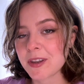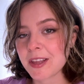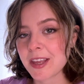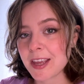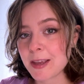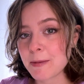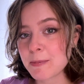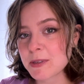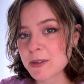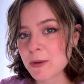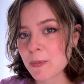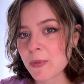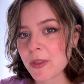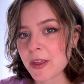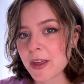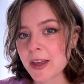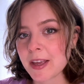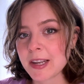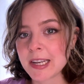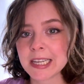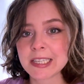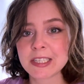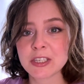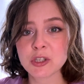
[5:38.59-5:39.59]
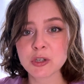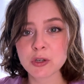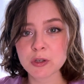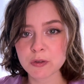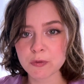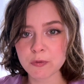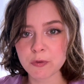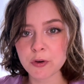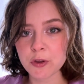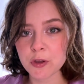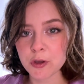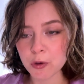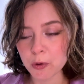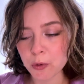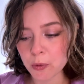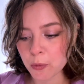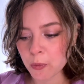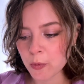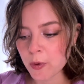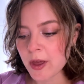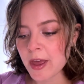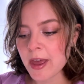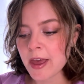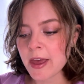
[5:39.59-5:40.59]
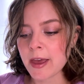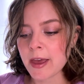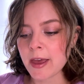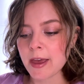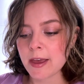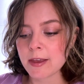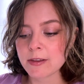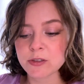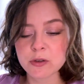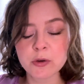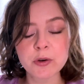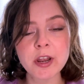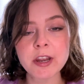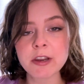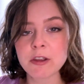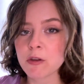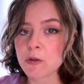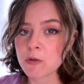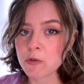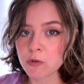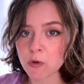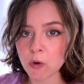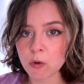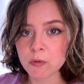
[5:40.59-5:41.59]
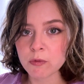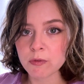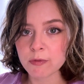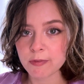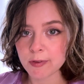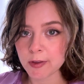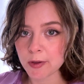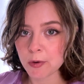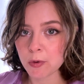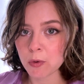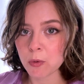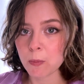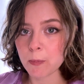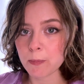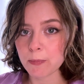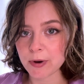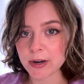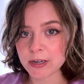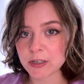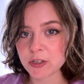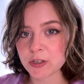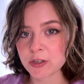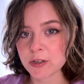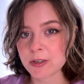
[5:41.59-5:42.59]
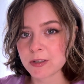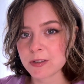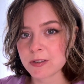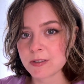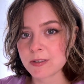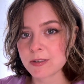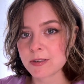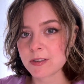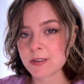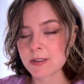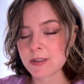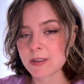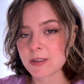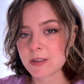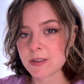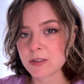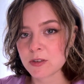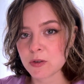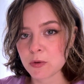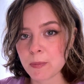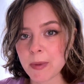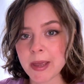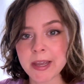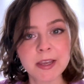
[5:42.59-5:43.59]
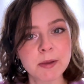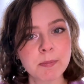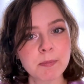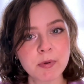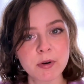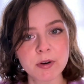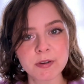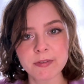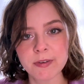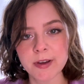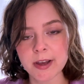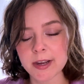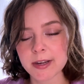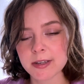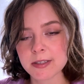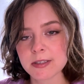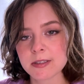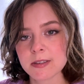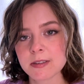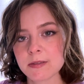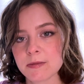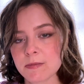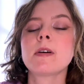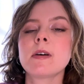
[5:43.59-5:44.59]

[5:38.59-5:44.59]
Keep something that's just for you so that you don't feel pressure to make it perfect.